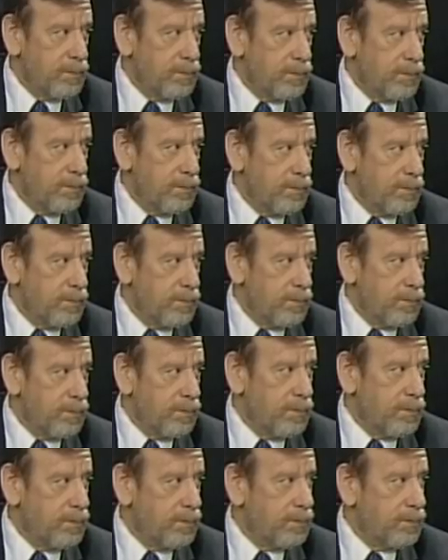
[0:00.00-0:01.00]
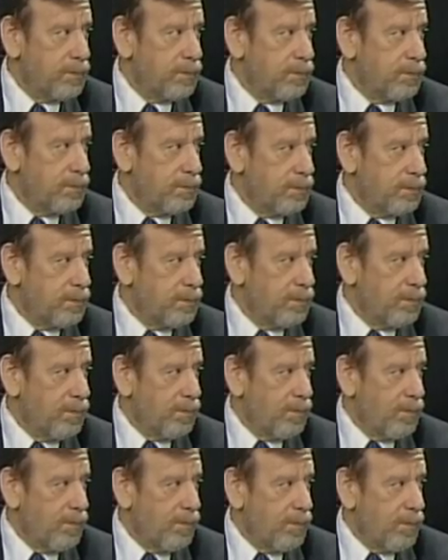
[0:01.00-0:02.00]

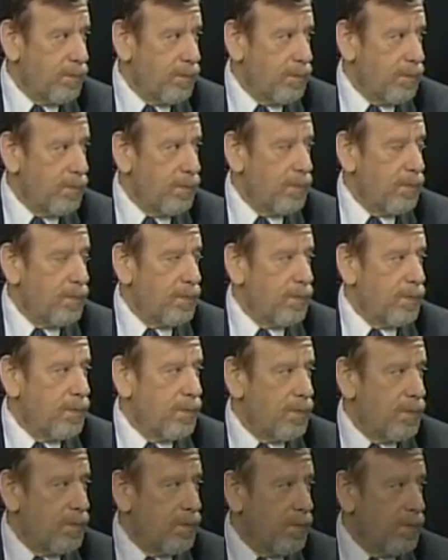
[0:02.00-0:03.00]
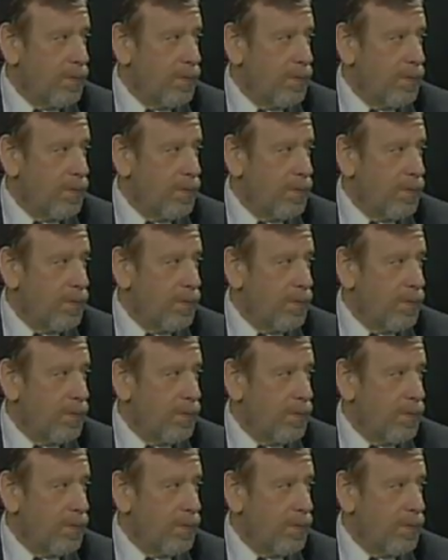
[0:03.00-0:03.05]
(silent)